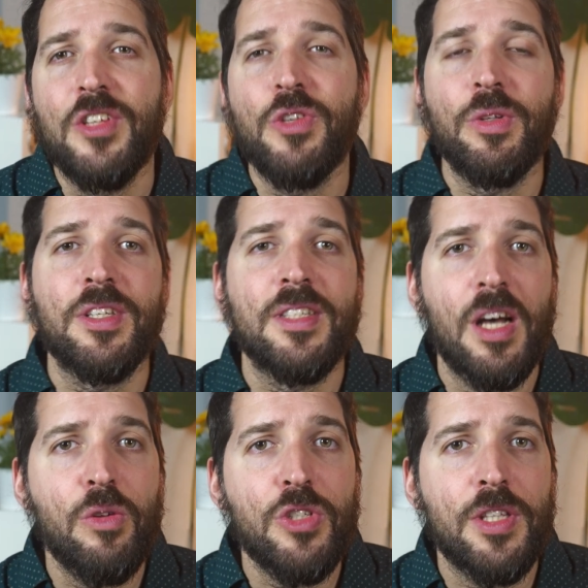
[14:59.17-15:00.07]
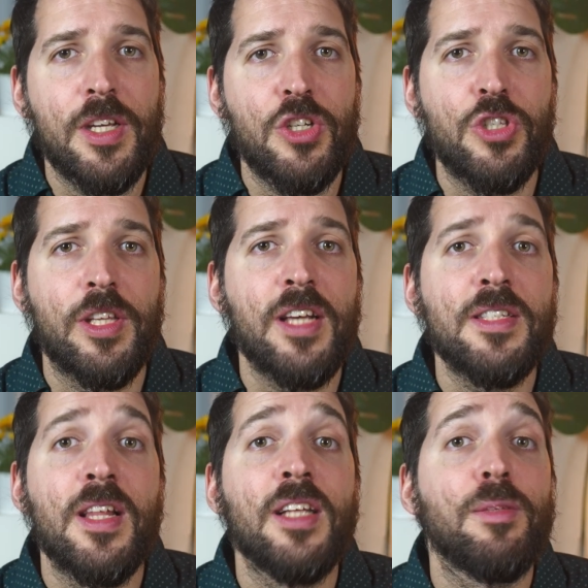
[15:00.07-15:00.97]
so the soundstage does
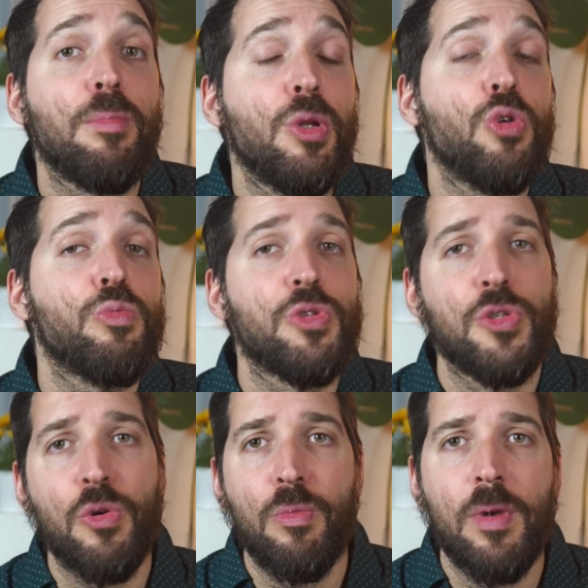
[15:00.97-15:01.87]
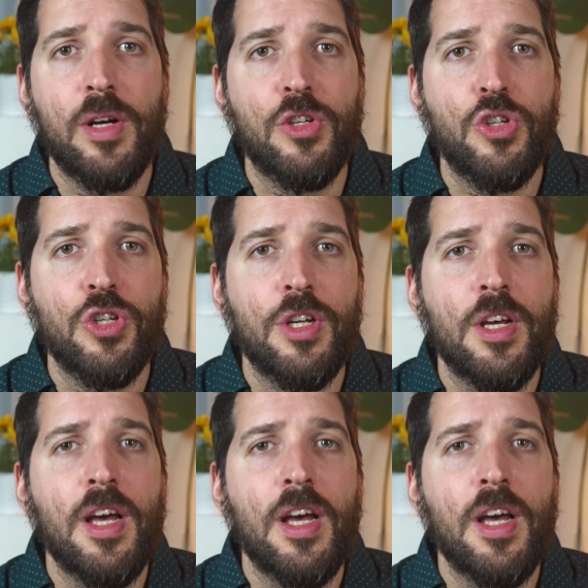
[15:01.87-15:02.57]
not bloom so much.